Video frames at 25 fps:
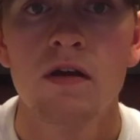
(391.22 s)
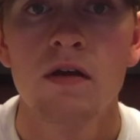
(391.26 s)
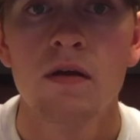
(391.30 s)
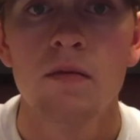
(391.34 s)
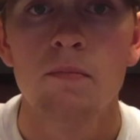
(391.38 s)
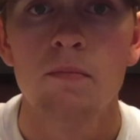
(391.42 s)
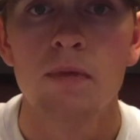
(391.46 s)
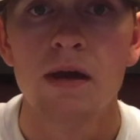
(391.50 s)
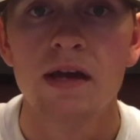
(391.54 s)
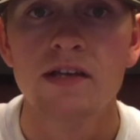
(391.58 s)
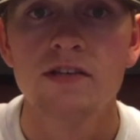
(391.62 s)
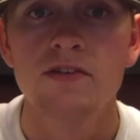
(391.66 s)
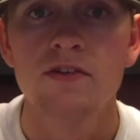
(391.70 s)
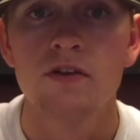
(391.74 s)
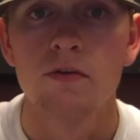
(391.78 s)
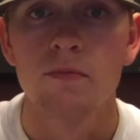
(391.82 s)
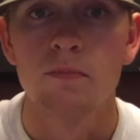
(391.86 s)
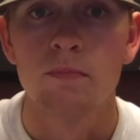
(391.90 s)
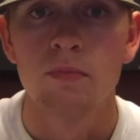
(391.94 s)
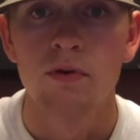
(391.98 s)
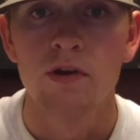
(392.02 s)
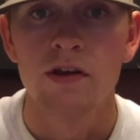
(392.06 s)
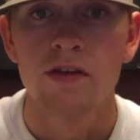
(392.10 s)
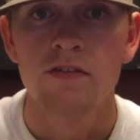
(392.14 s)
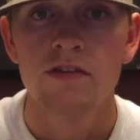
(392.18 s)
Based on
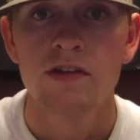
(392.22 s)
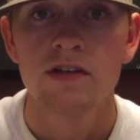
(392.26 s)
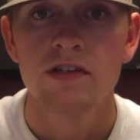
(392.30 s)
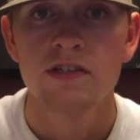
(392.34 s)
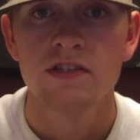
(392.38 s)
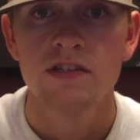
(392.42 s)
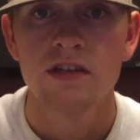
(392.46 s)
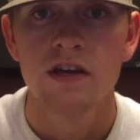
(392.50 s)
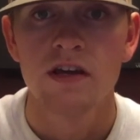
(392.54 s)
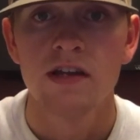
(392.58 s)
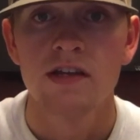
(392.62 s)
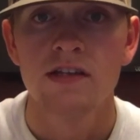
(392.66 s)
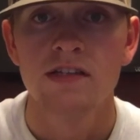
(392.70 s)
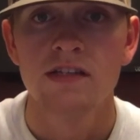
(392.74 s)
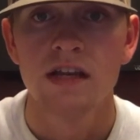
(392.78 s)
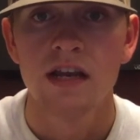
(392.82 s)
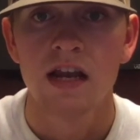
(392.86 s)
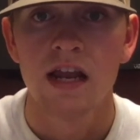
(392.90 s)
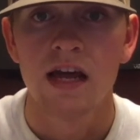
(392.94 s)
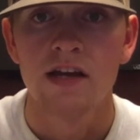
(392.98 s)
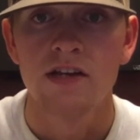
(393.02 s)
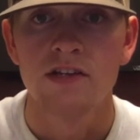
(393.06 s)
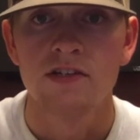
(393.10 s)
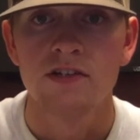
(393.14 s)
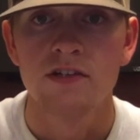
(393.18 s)
previous studies and
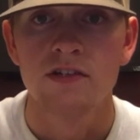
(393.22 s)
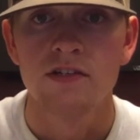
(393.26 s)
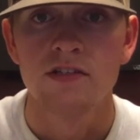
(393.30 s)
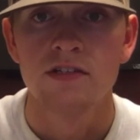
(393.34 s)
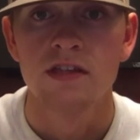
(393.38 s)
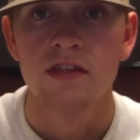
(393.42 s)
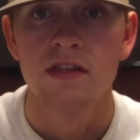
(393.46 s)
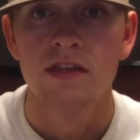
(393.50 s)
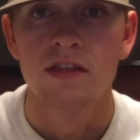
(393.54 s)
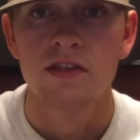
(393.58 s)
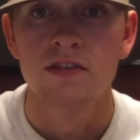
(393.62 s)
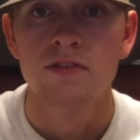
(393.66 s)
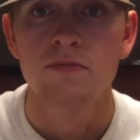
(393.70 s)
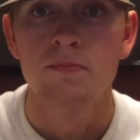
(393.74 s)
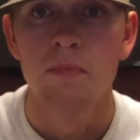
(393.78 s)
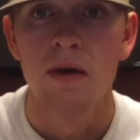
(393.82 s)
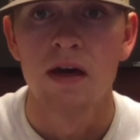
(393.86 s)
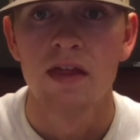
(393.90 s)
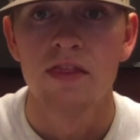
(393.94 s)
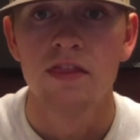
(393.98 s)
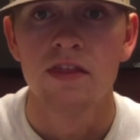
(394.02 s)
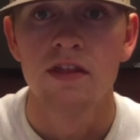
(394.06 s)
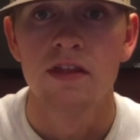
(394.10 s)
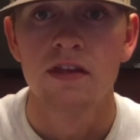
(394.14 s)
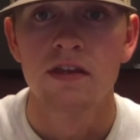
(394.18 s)
lectures, this
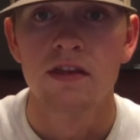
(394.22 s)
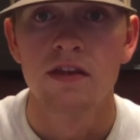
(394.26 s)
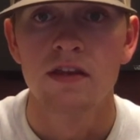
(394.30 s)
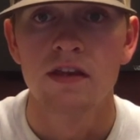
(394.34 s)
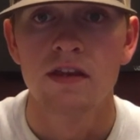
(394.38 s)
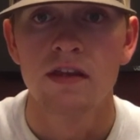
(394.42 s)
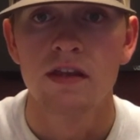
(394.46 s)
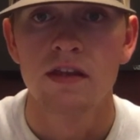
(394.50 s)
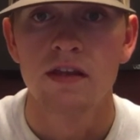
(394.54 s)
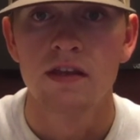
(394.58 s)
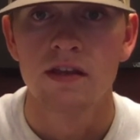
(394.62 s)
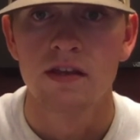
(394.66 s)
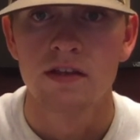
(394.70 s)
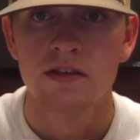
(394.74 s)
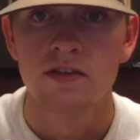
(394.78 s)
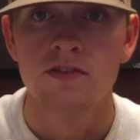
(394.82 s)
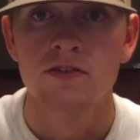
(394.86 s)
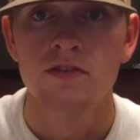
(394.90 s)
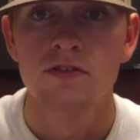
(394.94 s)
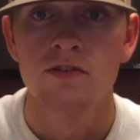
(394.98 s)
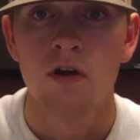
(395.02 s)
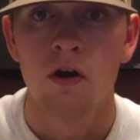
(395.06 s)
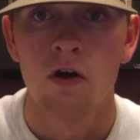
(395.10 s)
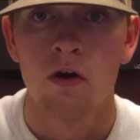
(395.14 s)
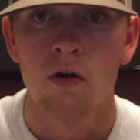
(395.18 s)
method
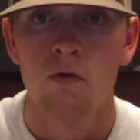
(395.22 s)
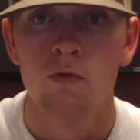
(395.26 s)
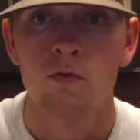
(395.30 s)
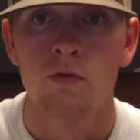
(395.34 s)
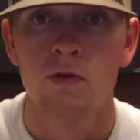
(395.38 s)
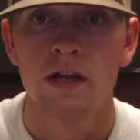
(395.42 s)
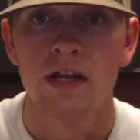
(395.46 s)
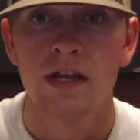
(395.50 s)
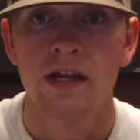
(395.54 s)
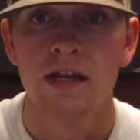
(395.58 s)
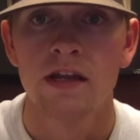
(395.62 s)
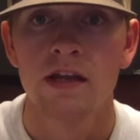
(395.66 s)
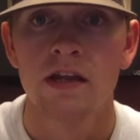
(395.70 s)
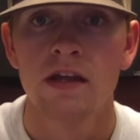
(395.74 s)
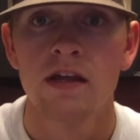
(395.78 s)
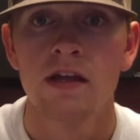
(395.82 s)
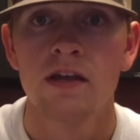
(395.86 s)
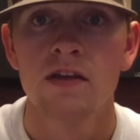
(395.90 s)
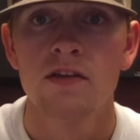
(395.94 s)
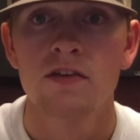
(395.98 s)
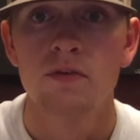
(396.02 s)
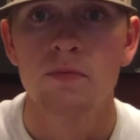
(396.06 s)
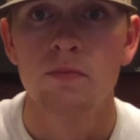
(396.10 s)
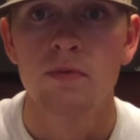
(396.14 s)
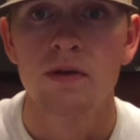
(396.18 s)
is holding
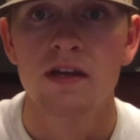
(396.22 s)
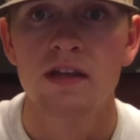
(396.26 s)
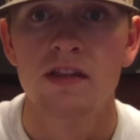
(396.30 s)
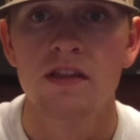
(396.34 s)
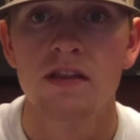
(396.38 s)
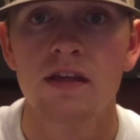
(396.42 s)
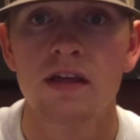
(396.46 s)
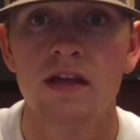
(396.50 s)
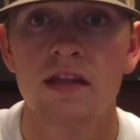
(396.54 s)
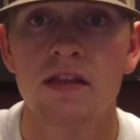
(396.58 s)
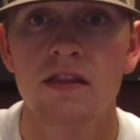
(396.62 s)
to be